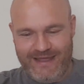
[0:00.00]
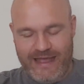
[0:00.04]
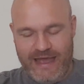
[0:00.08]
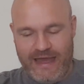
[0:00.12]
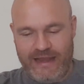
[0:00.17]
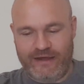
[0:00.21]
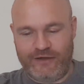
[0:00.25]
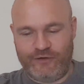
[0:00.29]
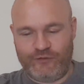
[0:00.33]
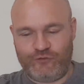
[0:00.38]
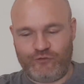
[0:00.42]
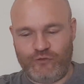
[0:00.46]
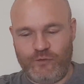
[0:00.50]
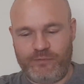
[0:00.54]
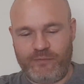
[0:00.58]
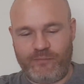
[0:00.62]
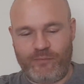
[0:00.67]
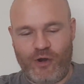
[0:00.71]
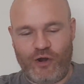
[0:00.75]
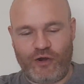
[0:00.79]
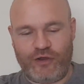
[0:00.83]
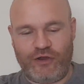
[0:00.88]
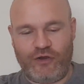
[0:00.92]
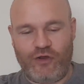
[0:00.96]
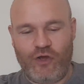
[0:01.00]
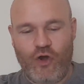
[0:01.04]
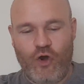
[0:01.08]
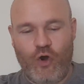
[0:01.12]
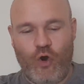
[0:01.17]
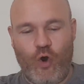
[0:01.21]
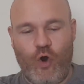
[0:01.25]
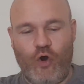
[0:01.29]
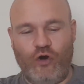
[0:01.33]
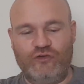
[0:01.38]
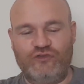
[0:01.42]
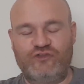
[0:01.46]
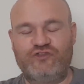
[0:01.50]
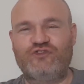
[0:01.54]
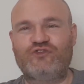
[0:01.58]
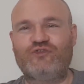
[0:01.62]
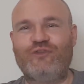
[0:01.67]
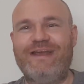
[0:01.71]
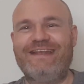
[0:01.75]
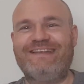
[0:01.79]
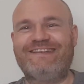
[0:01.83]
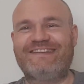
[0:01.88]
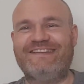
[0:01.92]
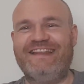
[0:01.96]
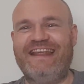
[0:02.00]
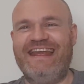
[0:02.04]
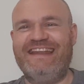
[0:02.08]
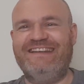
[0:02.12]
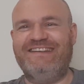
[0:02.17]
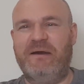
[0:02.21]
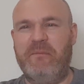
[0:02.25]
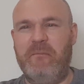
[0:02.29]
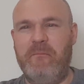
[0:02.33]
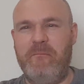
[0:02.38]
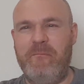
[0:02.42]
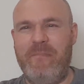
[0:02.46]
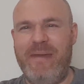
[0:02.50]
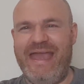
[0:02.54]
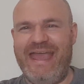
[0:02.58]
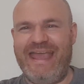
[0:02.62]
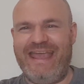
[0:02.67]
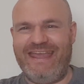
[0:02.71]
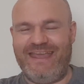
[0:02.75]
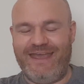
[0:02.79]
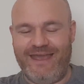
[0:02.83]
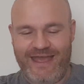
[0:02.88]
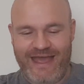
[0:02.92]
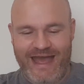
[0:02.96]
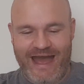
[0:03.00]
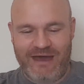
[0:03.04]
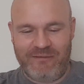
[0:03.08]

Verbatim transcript: and in a supermarket, all streets lead to me